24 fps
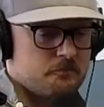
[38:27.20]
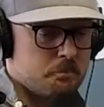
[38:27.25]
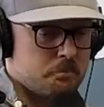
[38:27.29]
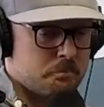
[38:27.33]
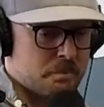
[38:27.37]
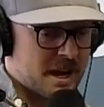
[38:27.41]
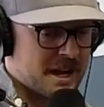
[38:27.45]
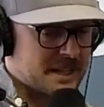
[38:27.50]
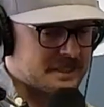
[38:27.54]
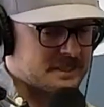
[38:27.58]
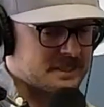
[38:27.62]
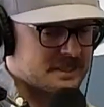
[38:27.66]

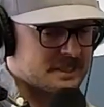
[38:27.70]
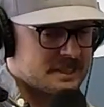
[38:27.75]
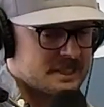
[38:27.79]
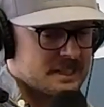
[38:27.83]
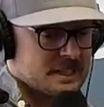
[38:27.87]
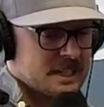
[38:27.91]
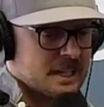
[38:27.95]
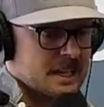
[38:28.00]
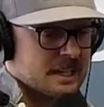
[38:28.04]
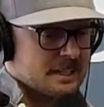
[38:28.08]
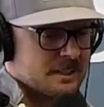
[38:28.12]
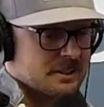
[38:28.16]
but,
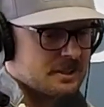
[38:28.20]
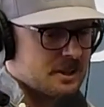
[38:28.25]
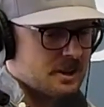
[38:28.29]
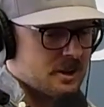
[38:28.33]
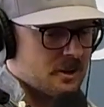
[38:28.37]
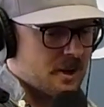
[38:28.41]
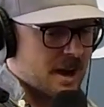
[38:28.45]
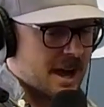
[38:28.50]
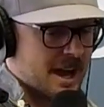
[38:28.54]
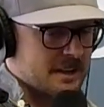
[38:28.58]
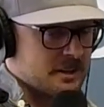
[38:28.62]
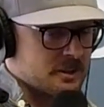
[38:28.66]
you
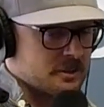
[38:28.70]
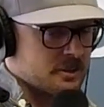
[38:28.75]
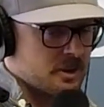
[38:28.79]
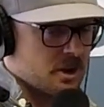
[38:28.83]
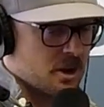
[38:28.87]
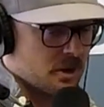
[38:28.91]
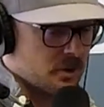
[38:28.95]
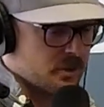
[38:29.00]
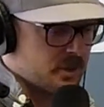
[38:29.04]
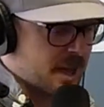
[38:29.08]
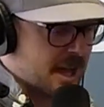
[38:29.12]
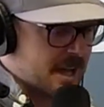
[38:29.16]
know, I don't
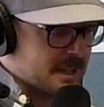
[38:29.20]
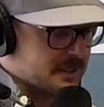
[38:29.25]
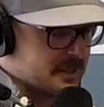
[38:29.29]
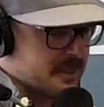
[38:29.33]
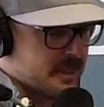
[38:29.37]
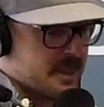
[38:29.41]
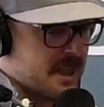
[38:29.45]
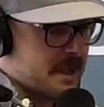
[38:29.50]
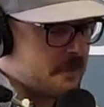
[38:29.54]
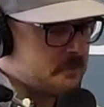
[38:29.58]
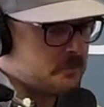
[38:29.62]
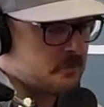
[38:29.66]
know that
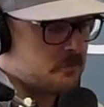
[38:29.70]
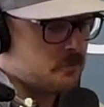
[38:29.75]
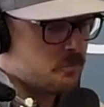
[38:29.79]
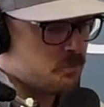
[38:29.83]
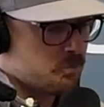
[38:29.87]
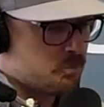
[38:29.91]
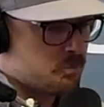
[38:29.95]
them